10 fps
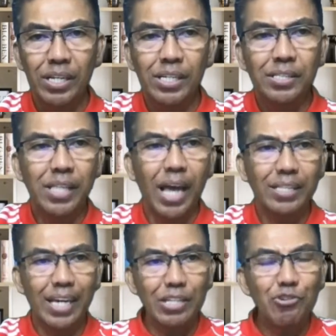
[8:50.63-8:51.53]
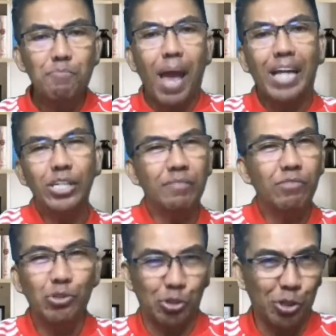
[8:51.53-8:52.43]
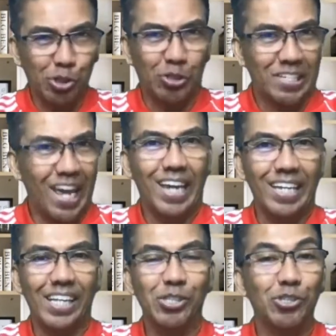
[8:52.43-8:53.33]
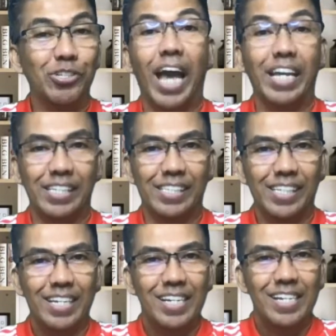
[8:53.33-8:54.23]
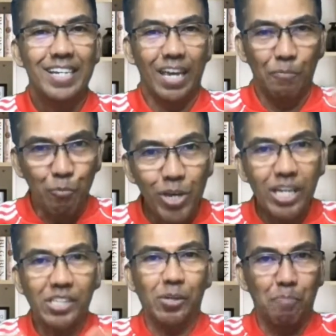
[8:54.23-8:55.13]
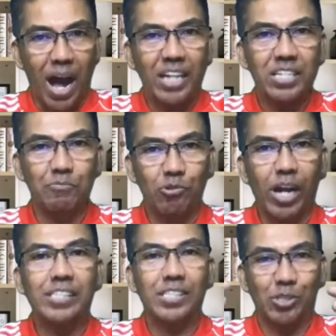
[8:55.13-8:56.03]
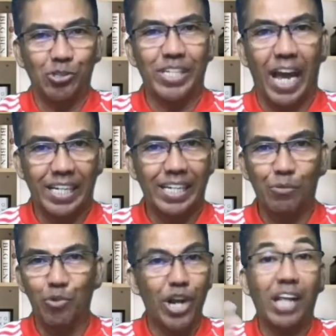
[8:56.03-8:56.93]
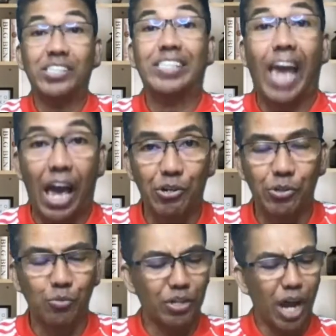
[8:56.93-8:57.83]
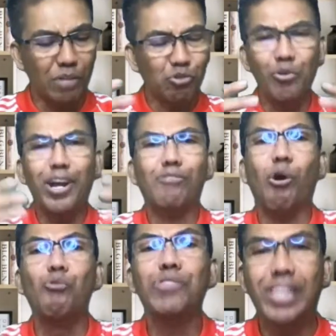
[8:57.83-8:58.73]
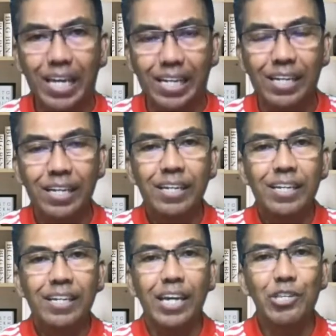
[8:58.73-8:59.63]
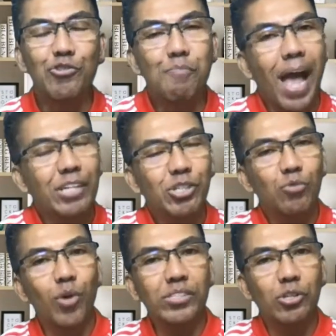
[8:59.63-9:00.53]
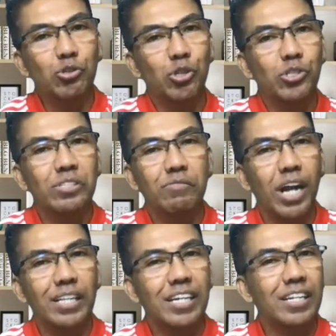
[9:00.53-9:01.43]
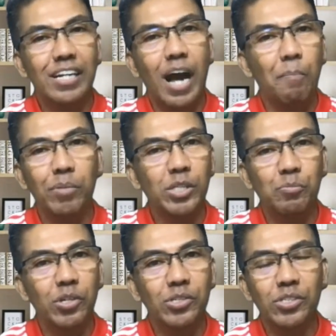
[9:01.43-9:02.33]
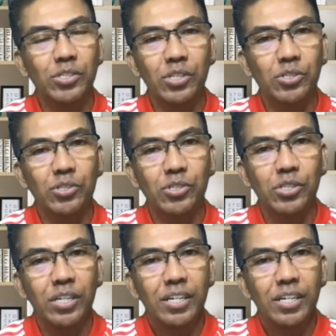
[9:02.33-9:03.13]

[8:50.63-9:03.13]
That can you imagine if the church today is united? If we as the body of Christ is united and we're not scattered, we're not doing our own thing. Can you imagine what the church of God can accomplish, brothers and sisters?